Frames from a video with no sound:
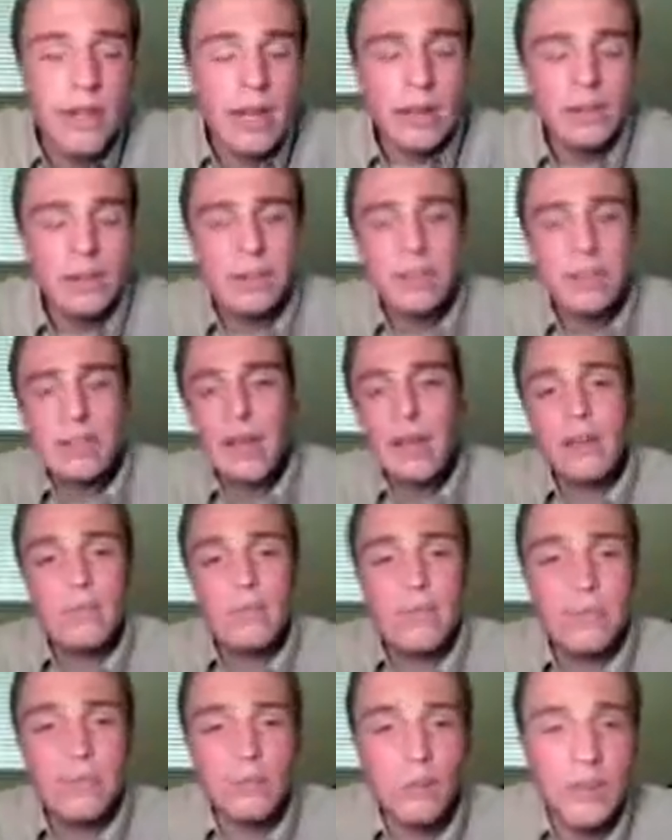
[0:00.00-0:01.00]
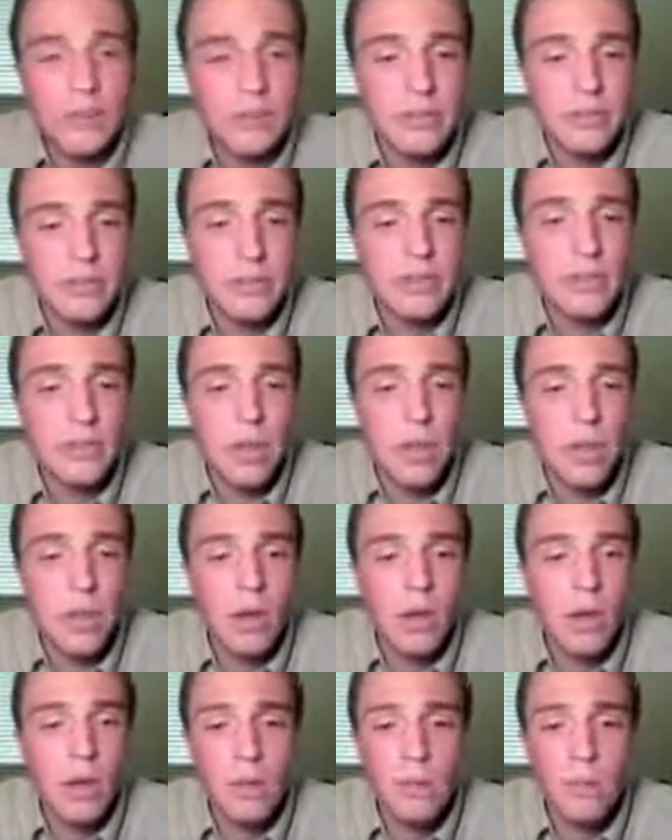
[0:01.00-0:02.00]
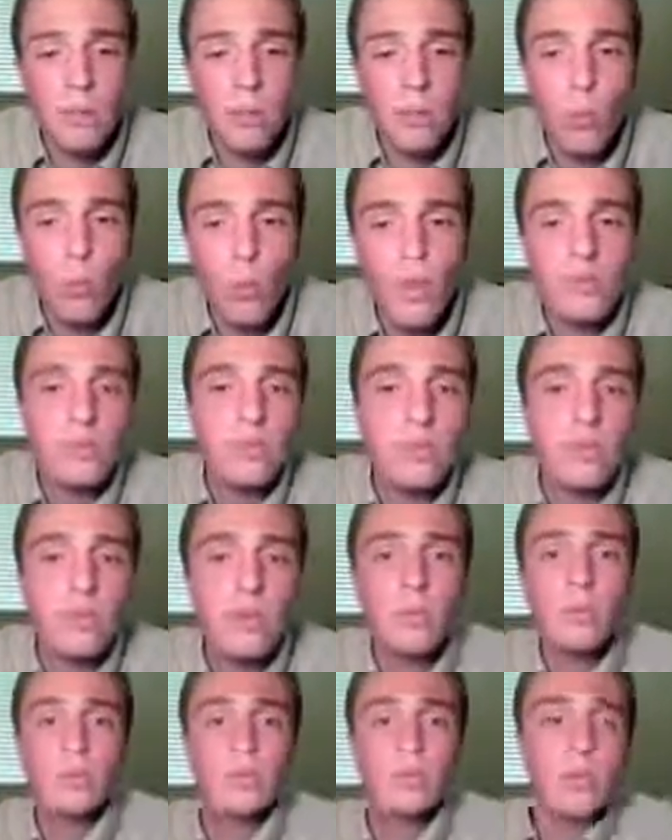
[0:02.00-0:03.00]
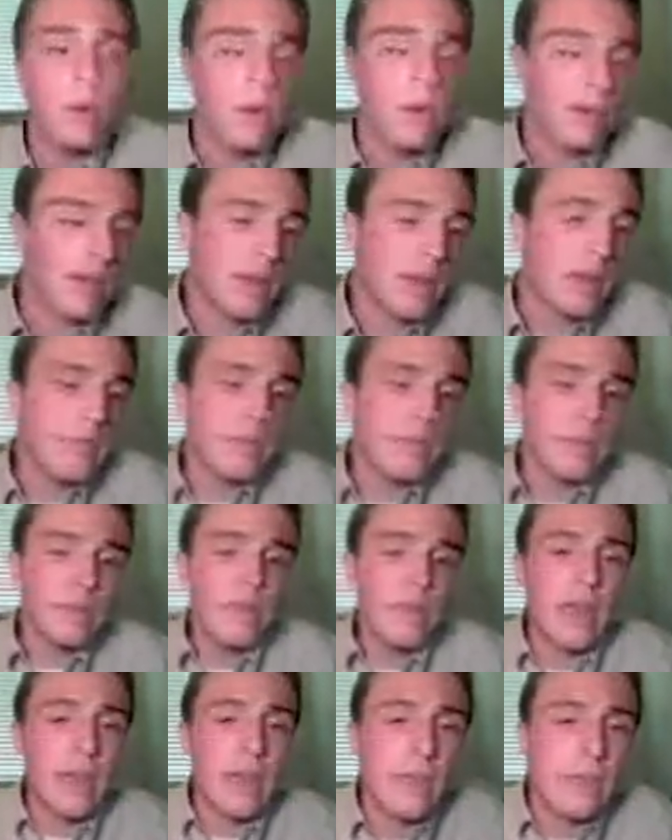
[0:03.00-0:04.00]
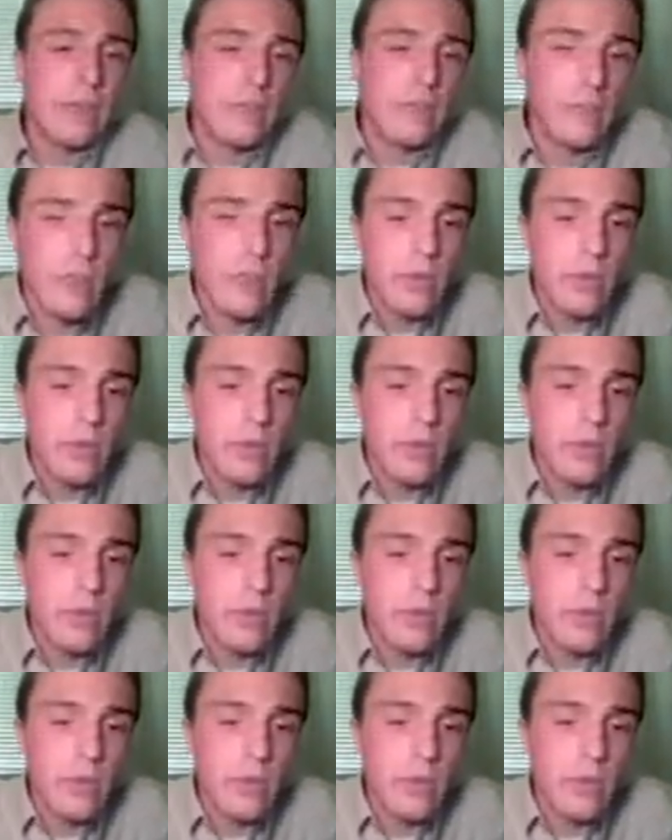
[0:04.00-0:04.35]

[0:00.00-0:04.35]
Now this is kind of interesting. Wesley was talking after the game.